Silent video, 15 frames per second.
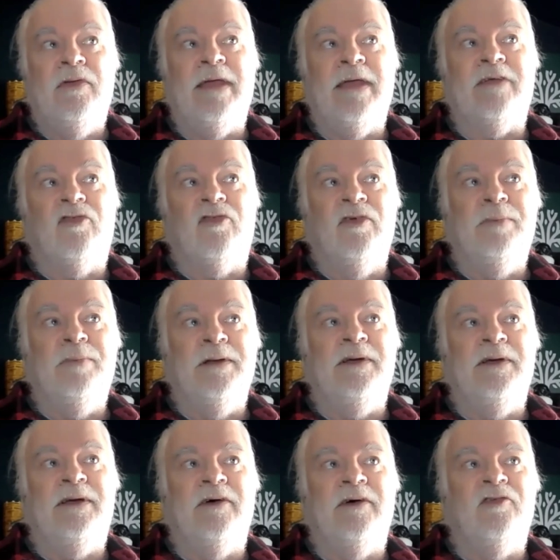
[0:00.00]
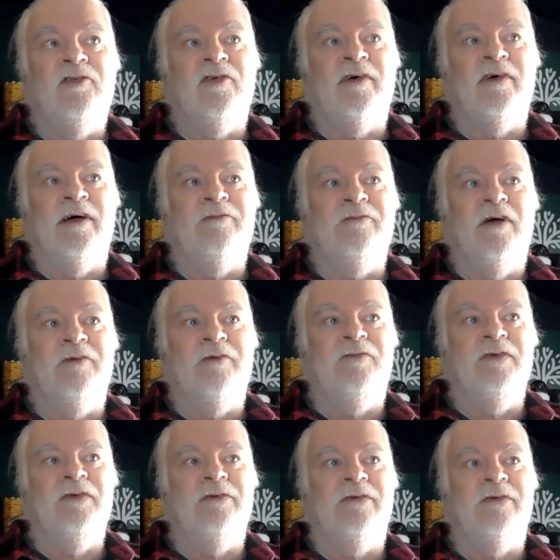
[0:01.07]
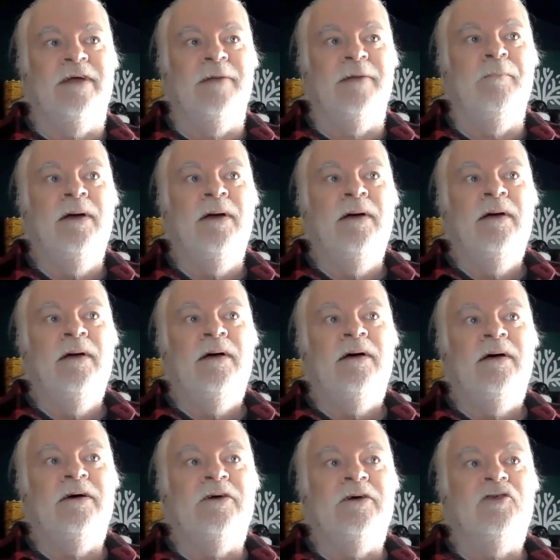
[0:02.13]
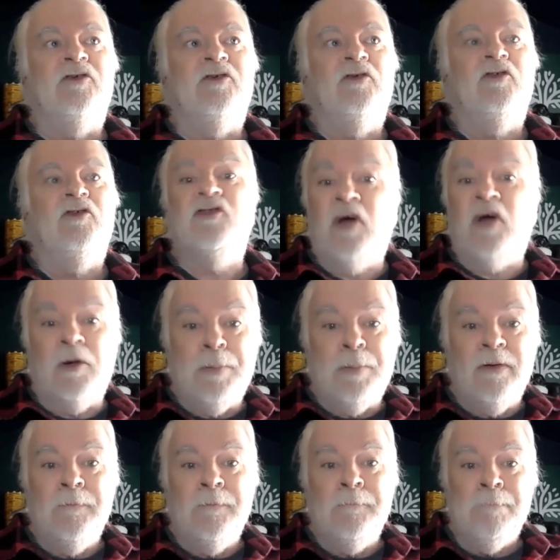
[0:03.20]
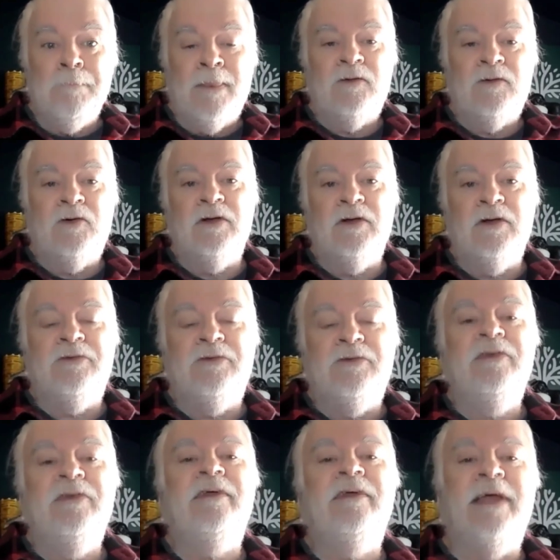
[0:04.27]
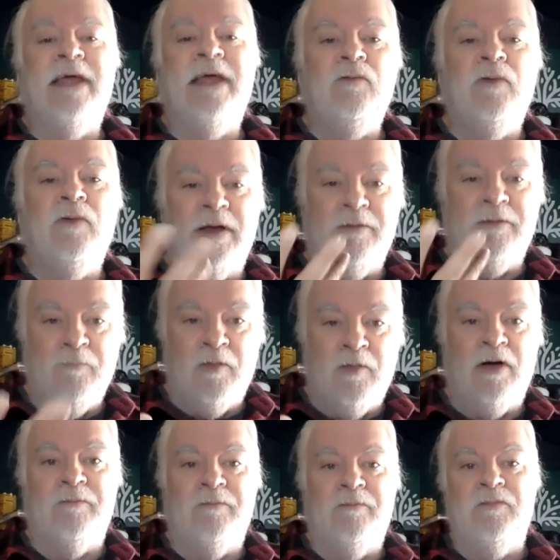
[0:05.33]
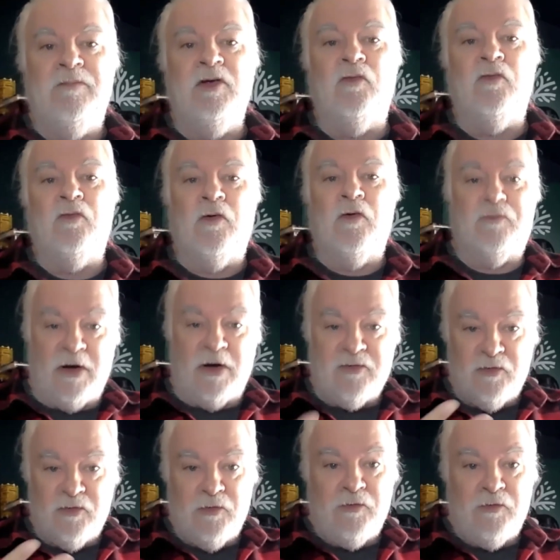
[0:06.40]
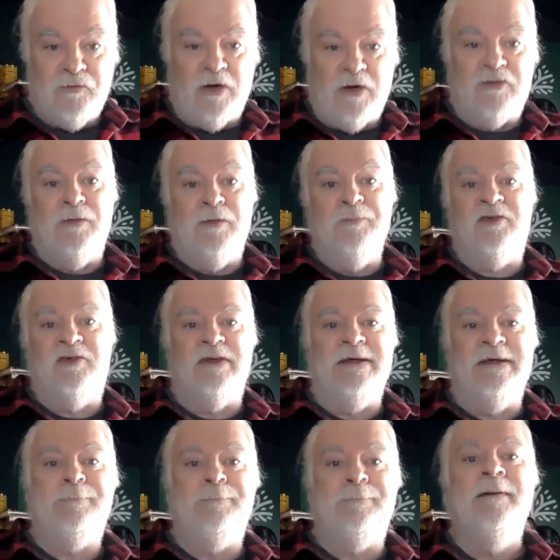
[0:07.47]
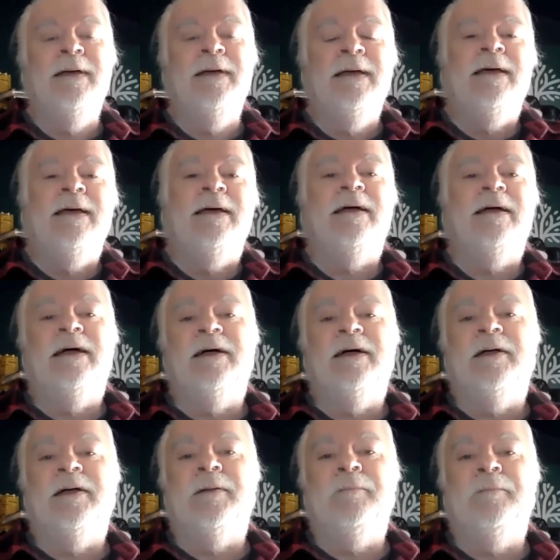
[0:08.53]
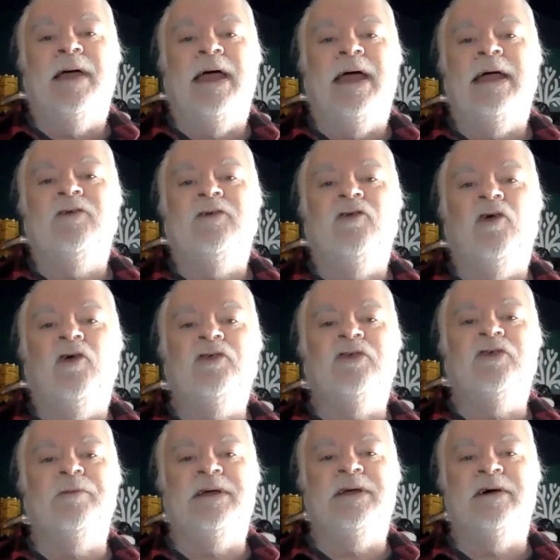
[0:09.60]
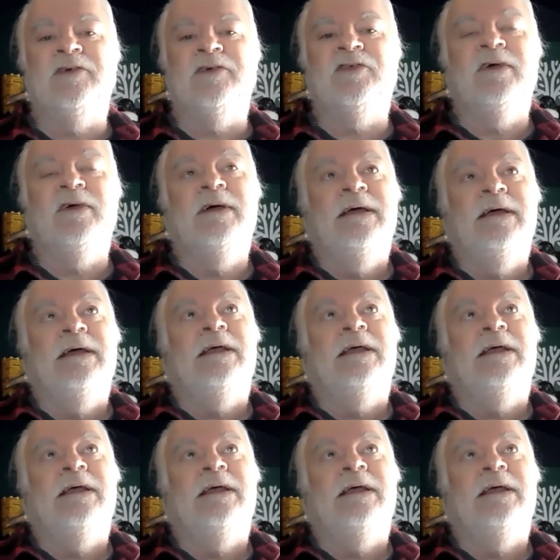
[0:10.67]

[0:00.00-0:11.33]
that's simply because I feel that I'm sharper earlier in the day when I'm fresh from sleep, and also because